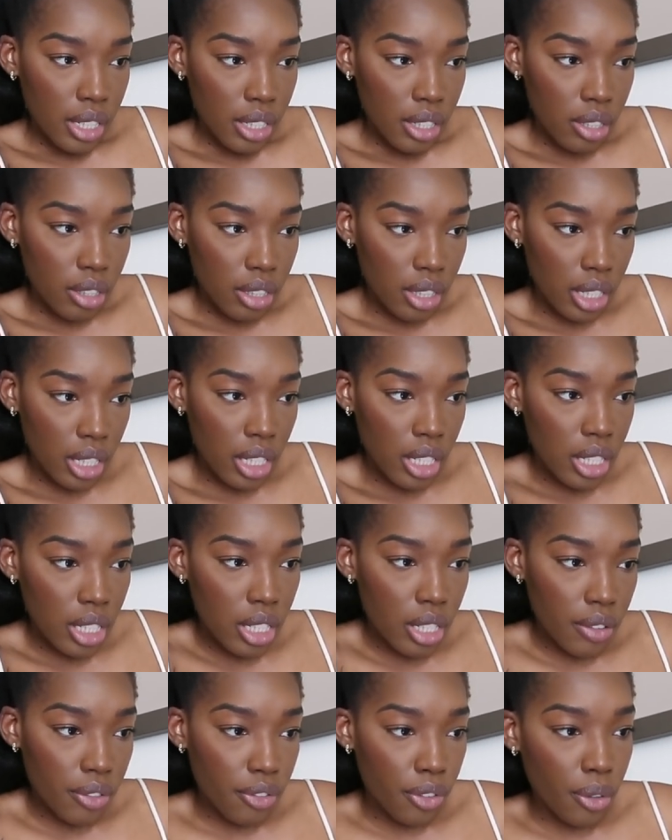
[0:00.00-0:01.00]
So
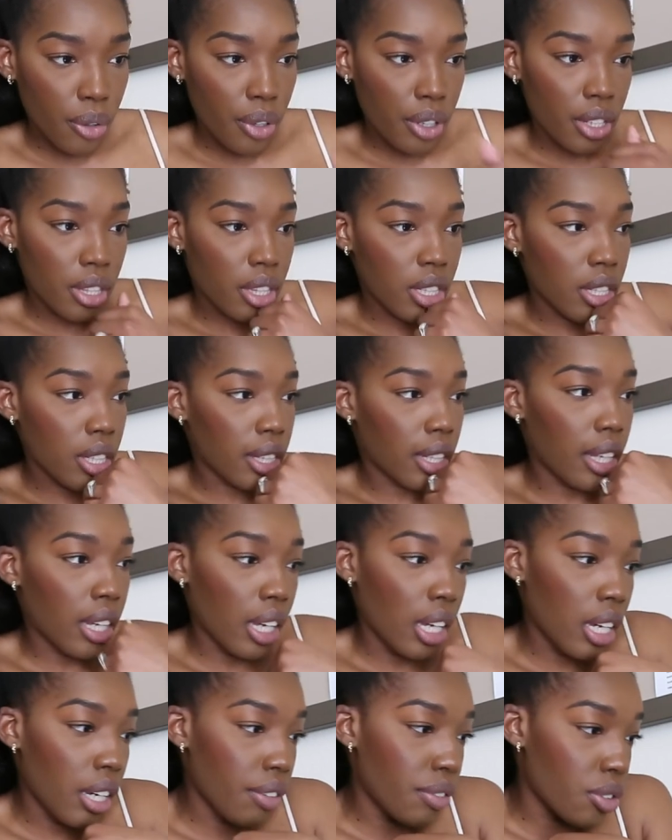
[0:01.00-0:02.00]
then for the
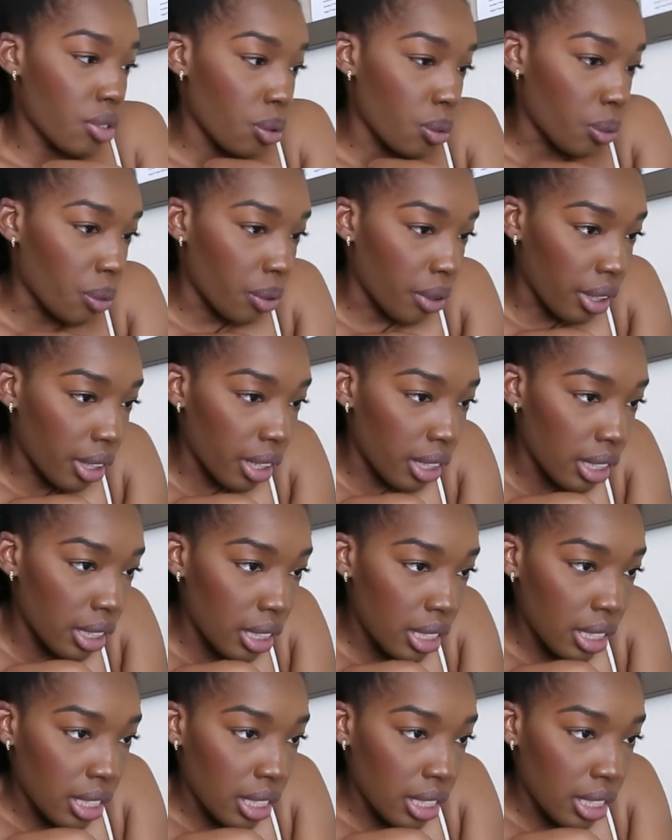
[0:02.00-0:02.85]
cave tour,